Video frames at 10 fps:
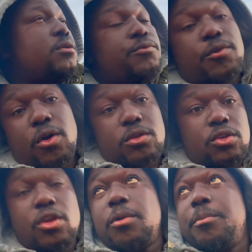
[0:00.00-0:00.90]
For all the
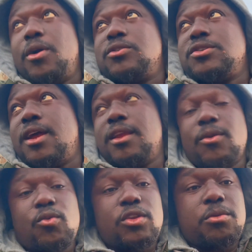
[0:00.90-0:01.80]
young bucks out
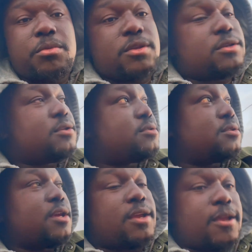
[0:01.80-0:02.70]
here, when you've been in this
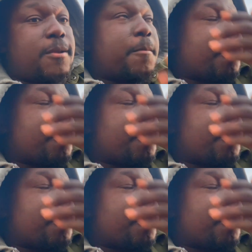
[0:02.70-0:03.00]
game,